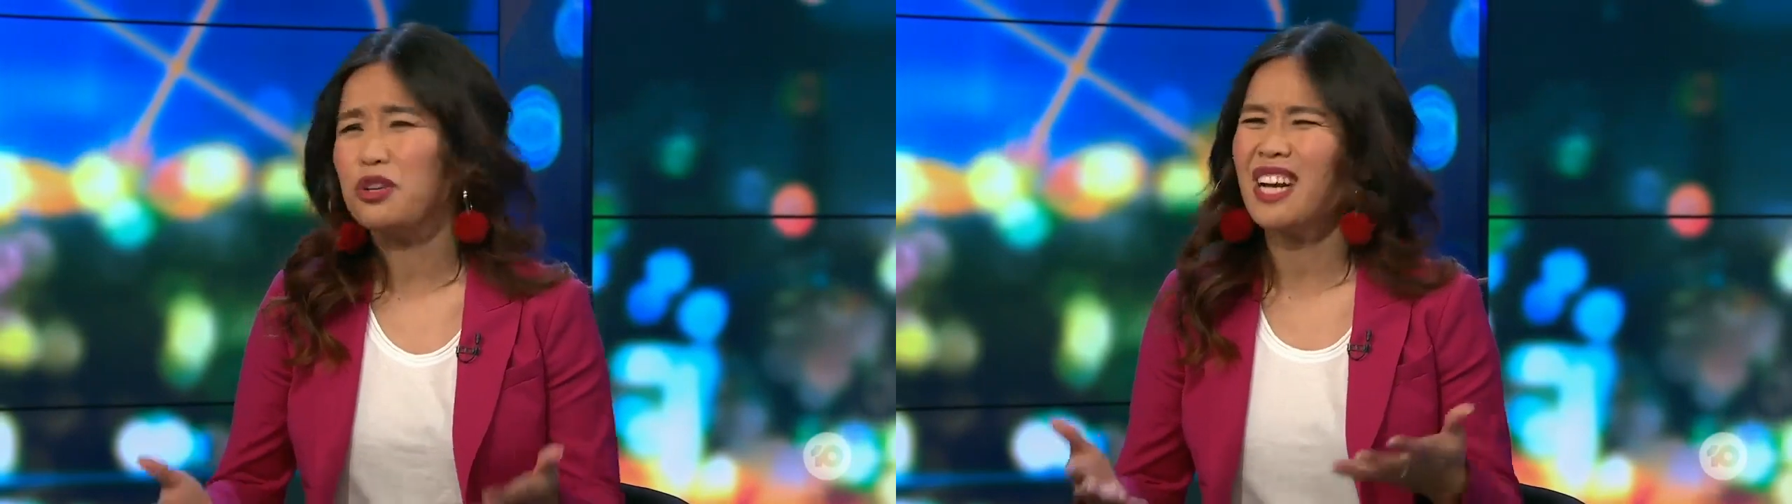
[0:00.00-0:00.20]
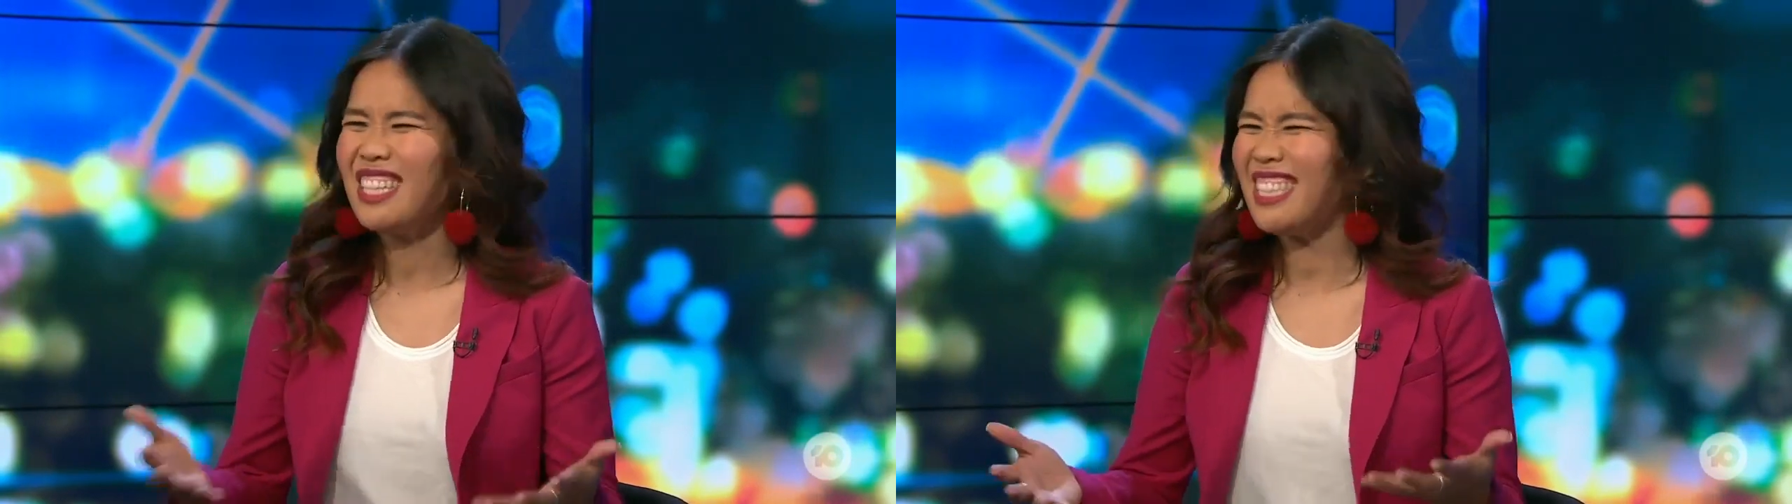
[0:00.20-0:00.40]

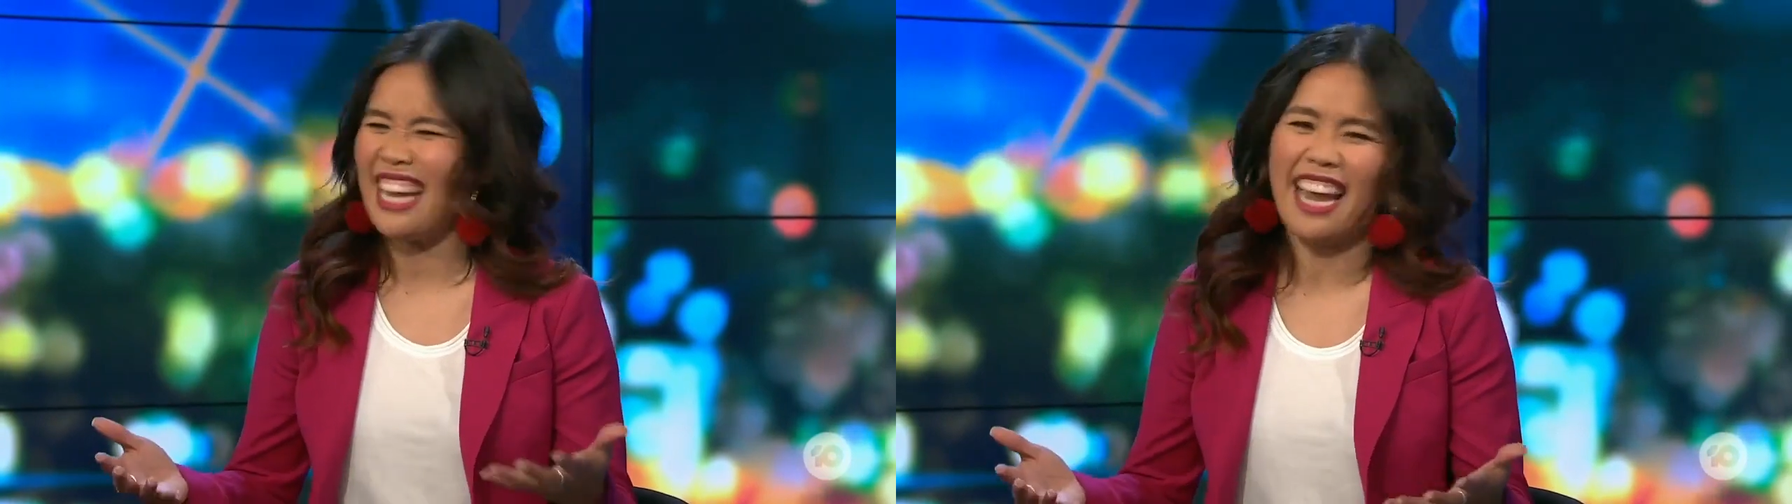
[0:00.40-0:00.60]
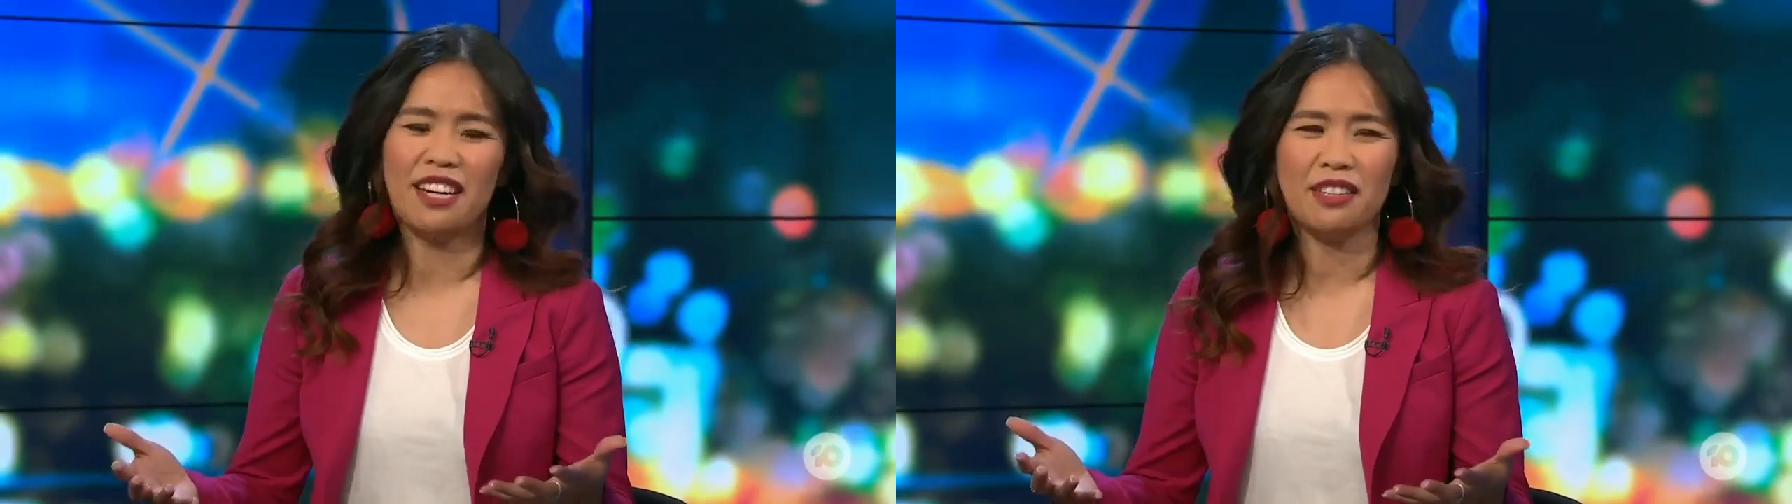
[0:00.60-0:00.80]
she couldn't
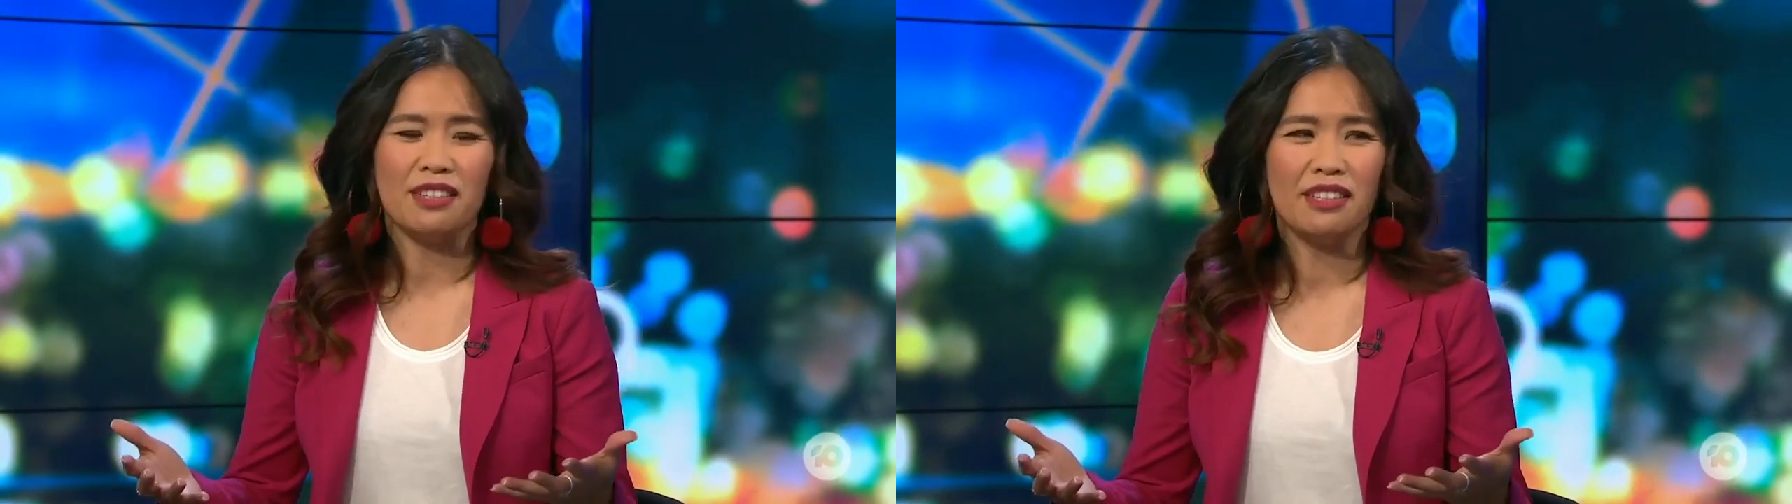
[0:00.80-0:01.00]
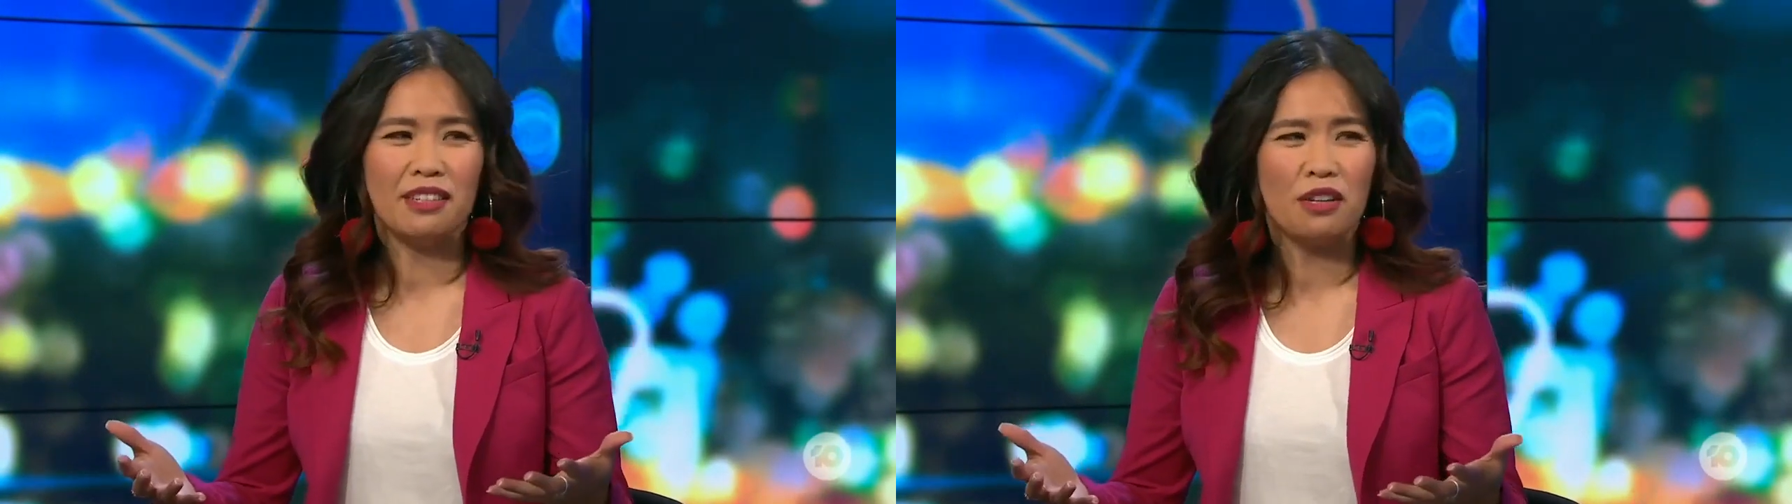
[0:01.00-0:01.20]

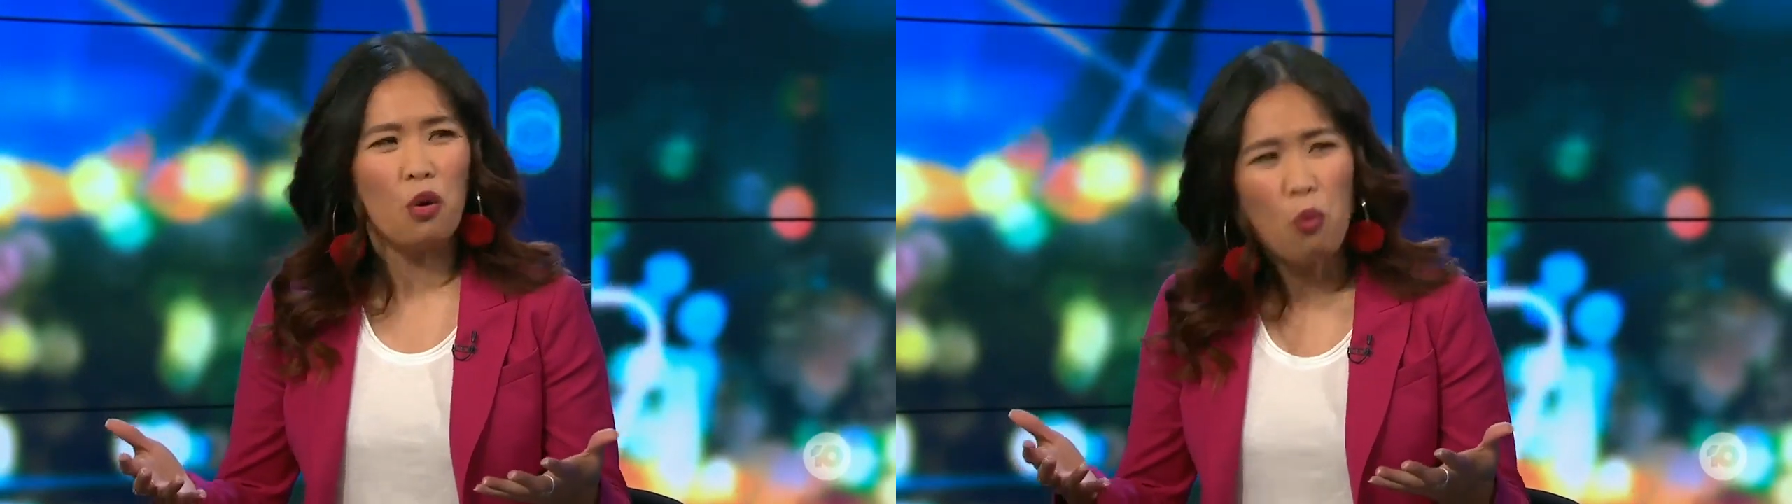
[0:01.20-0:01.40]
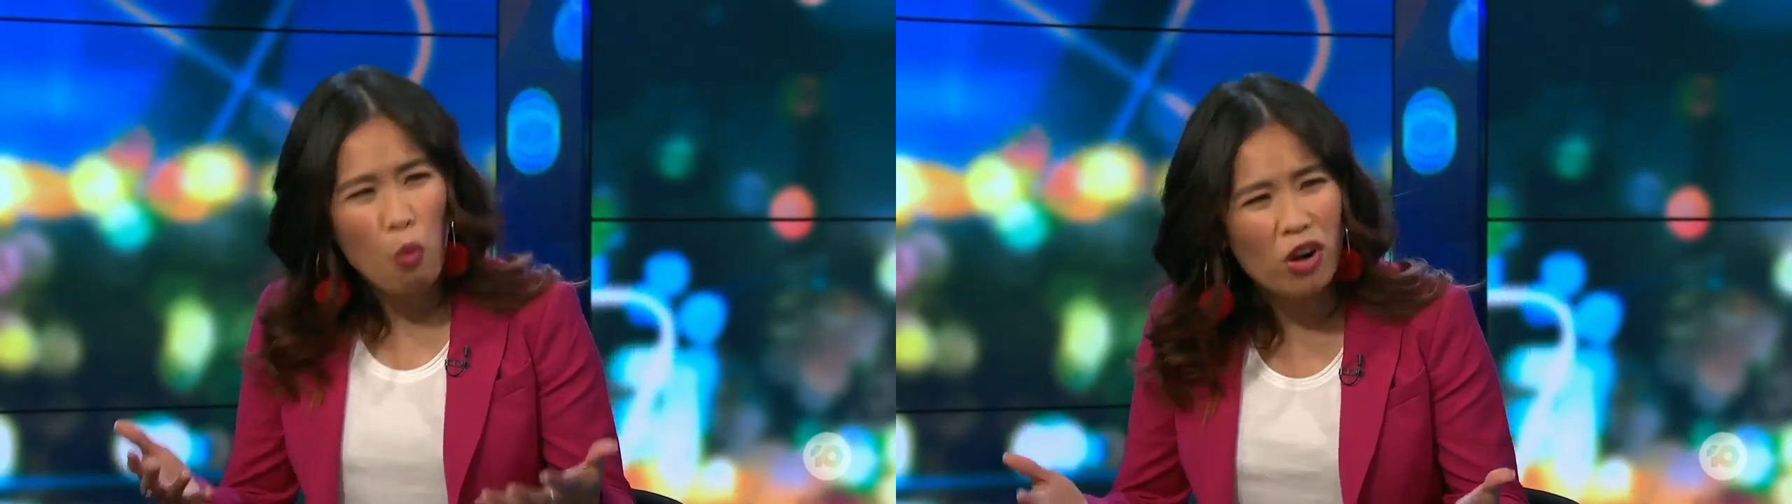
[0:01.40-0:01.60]
understand
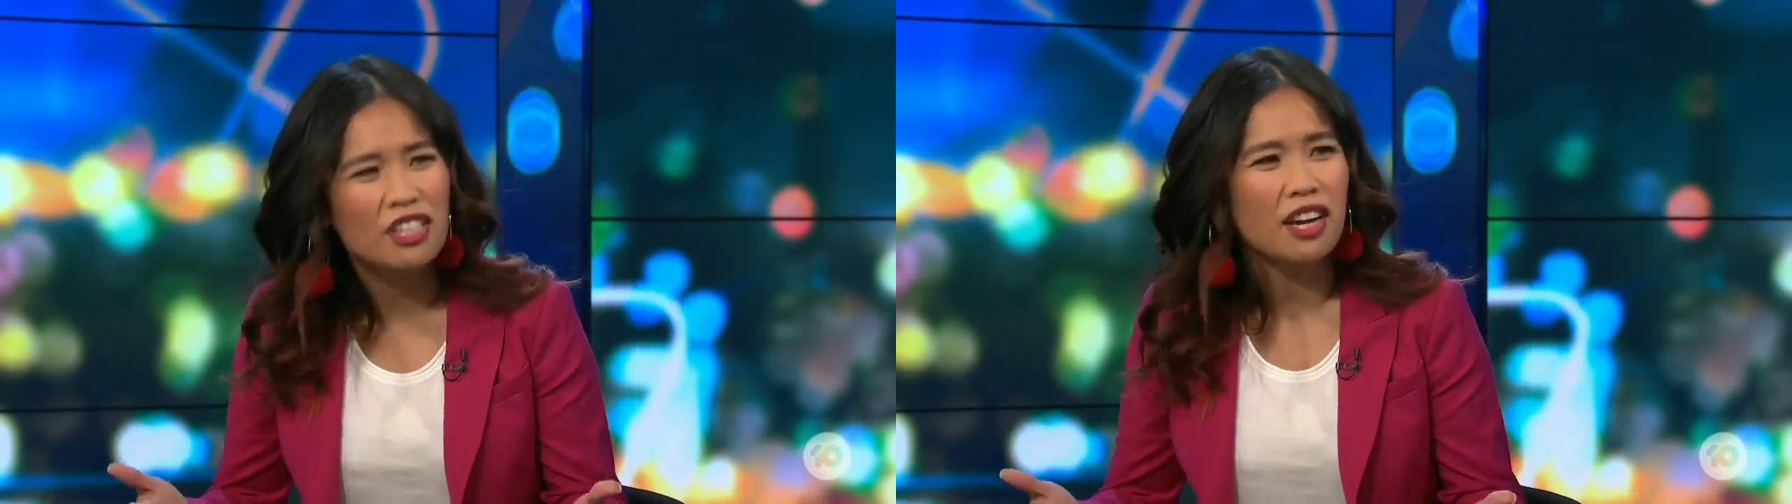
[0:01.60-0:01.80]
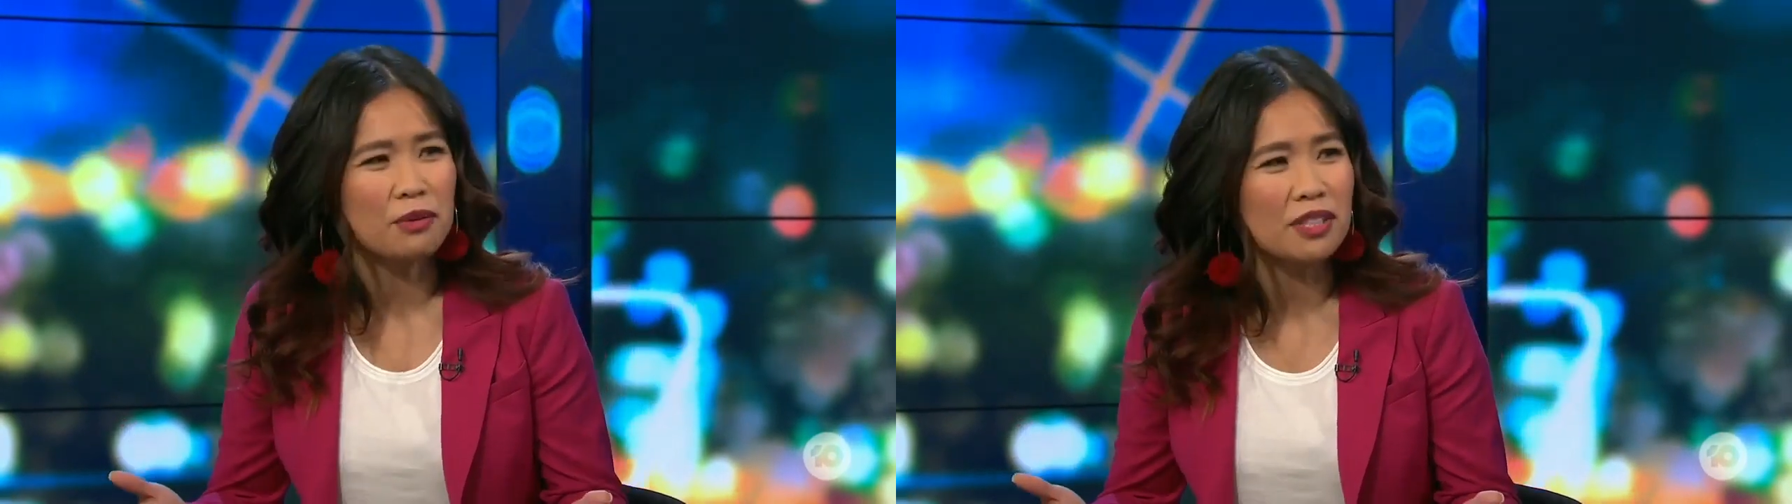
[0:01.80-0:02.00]

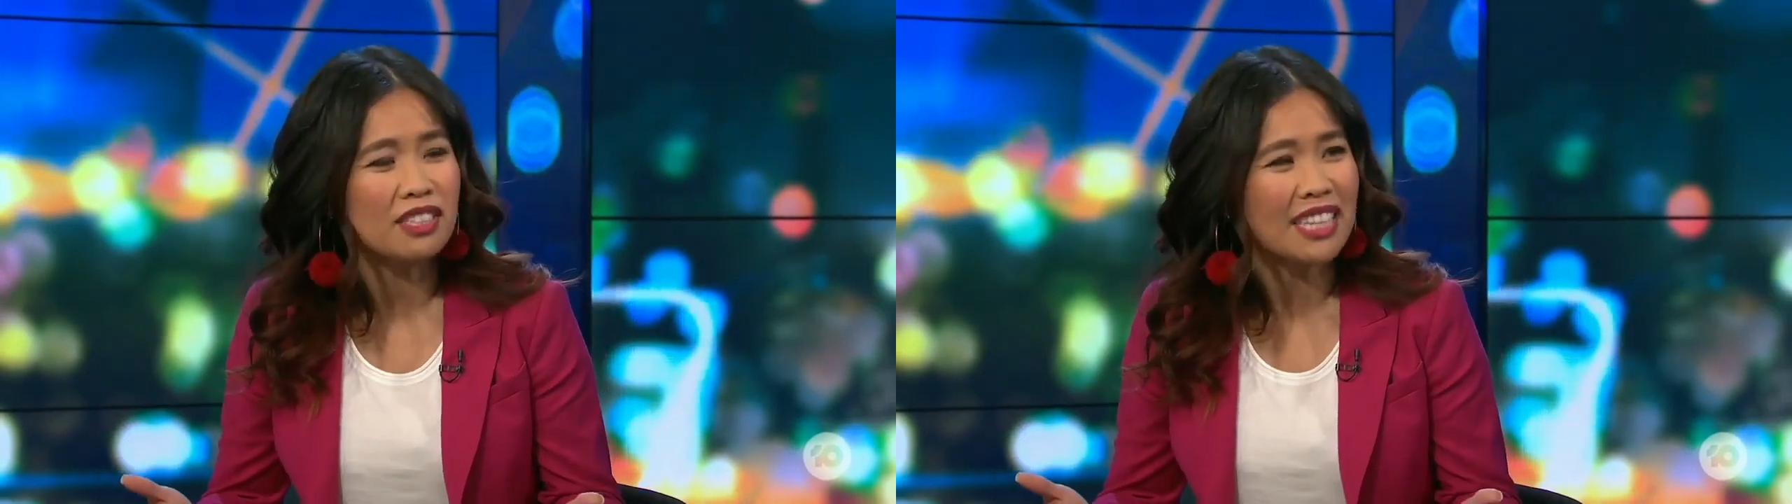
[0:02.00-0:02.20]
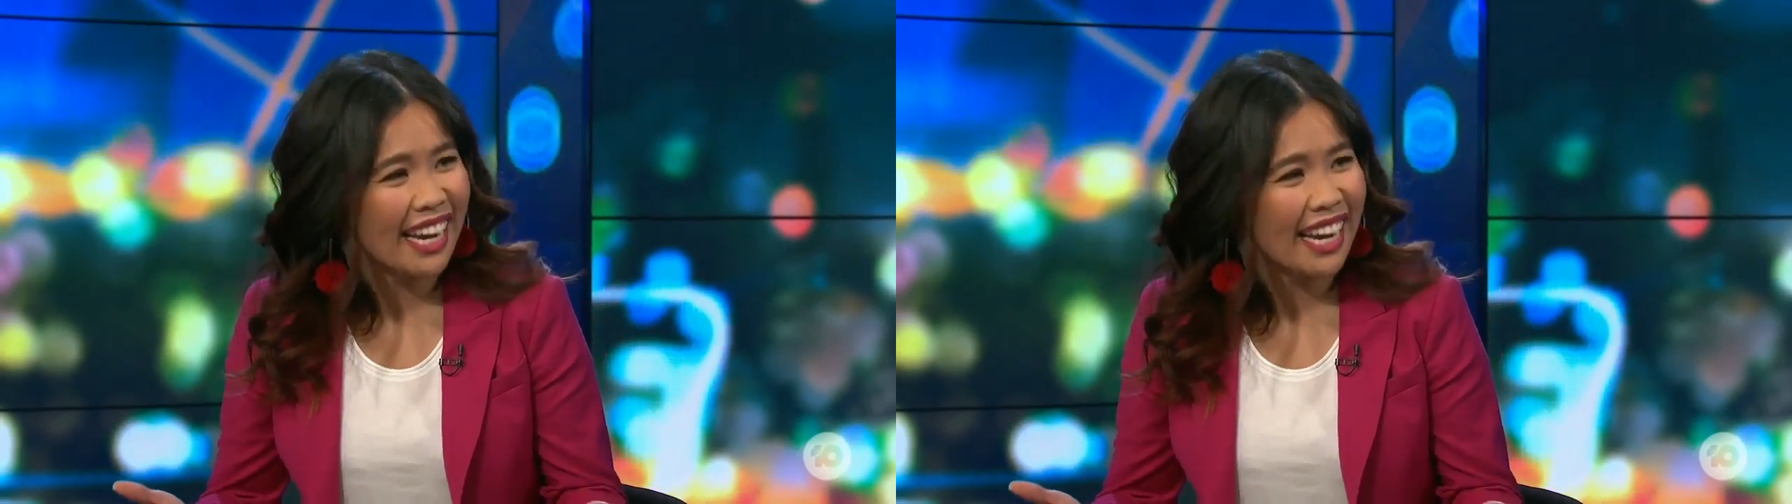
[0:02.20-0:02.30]
what I was